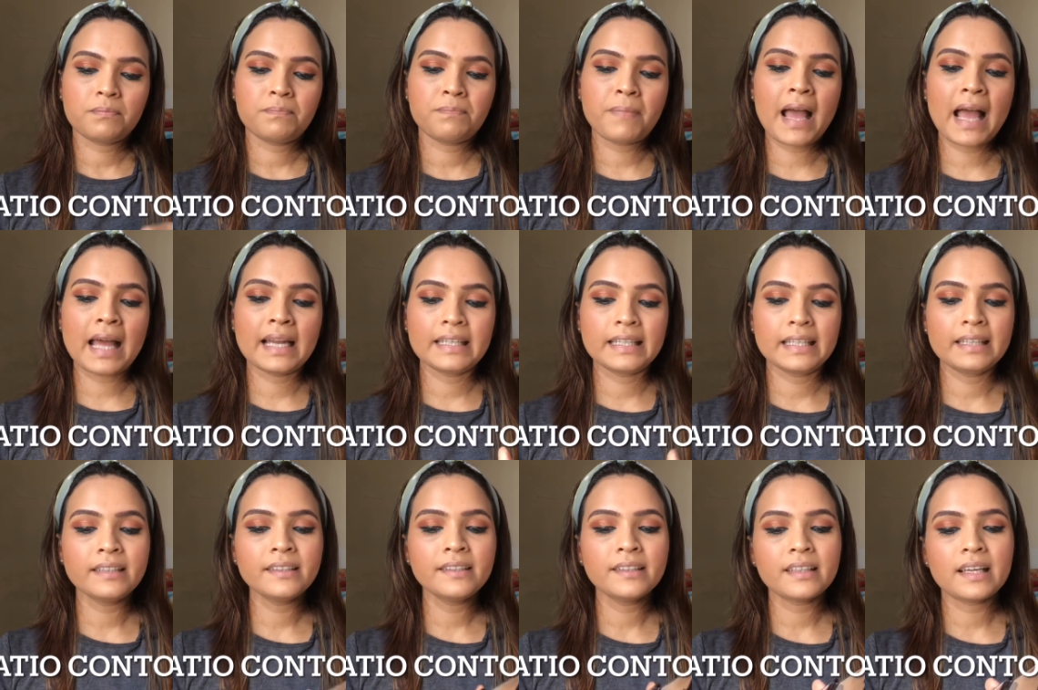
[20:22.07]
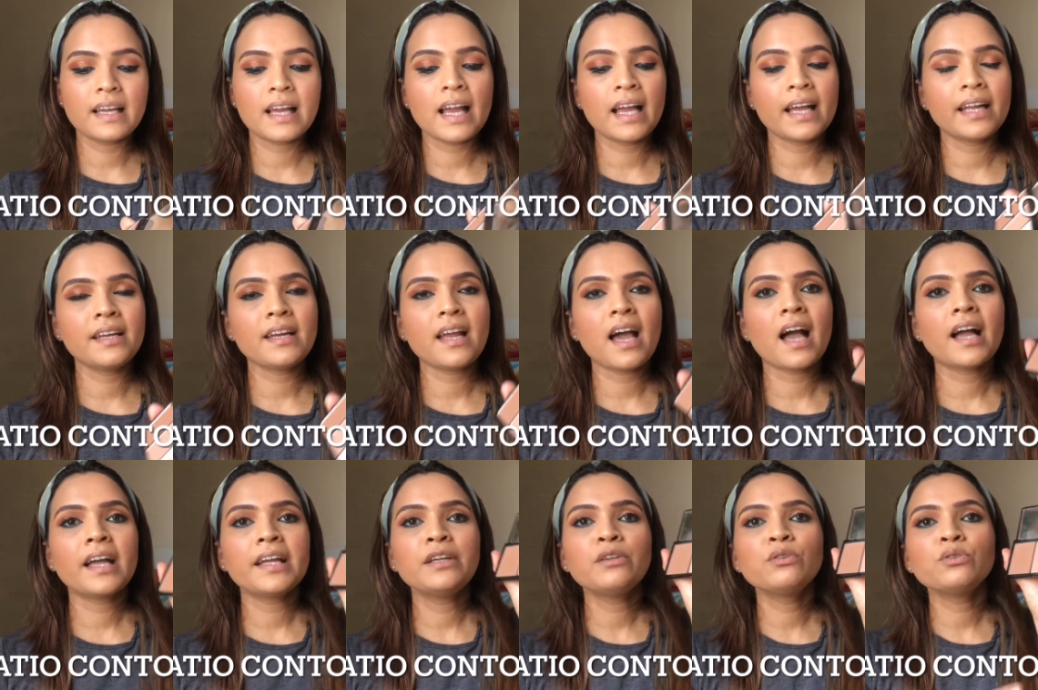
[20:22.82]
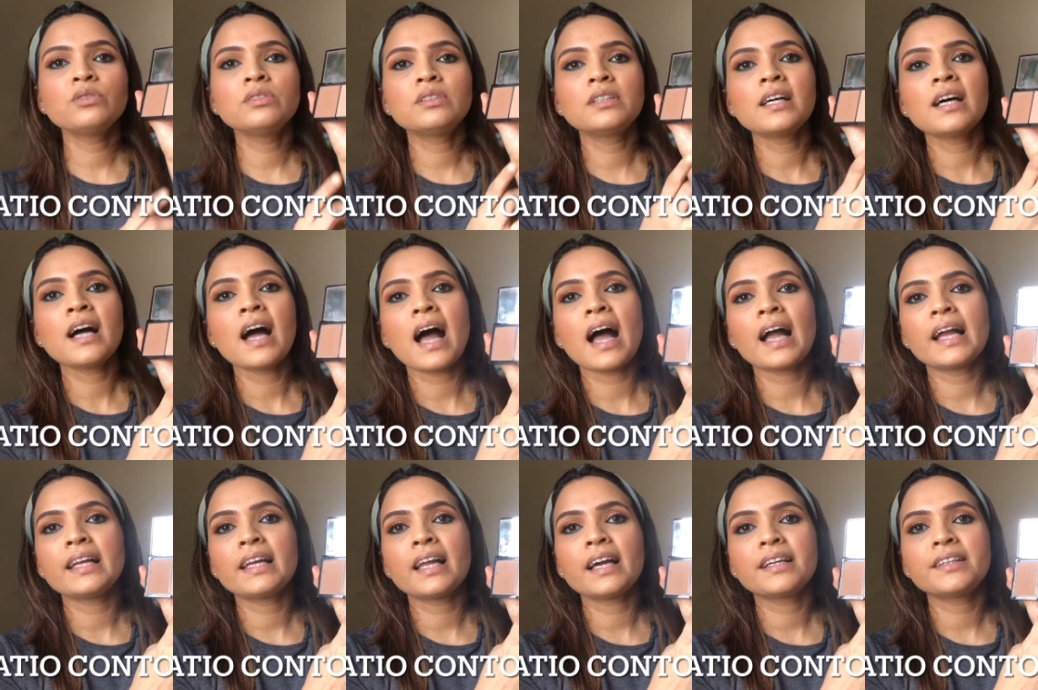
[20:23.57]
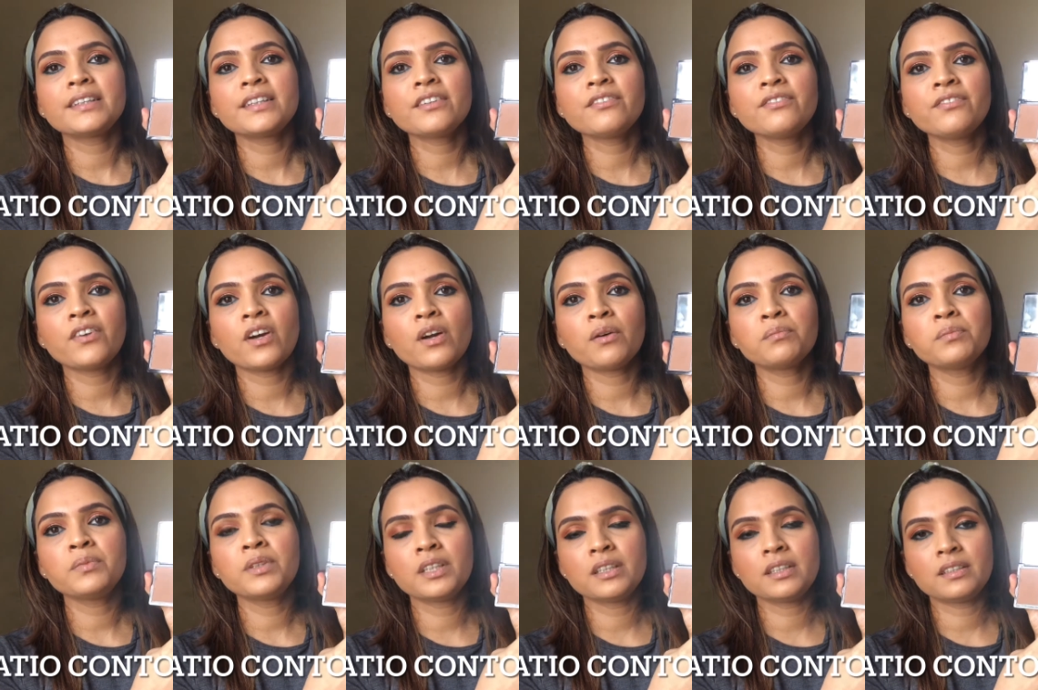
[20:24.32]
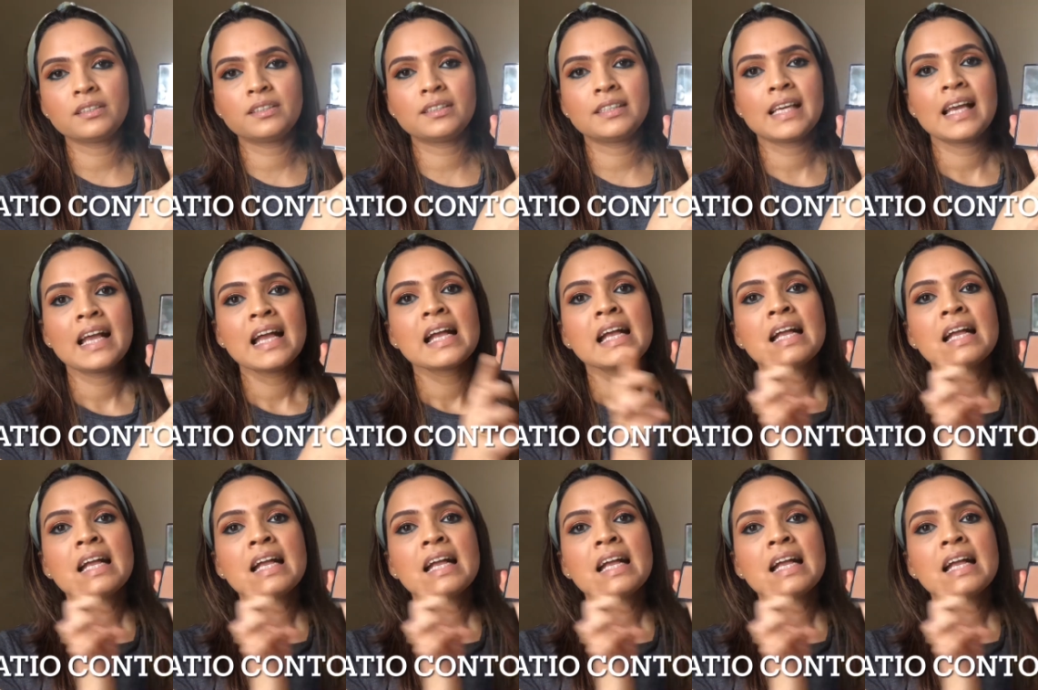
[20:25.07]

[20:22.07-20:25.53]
palette and I used the highlighter from this.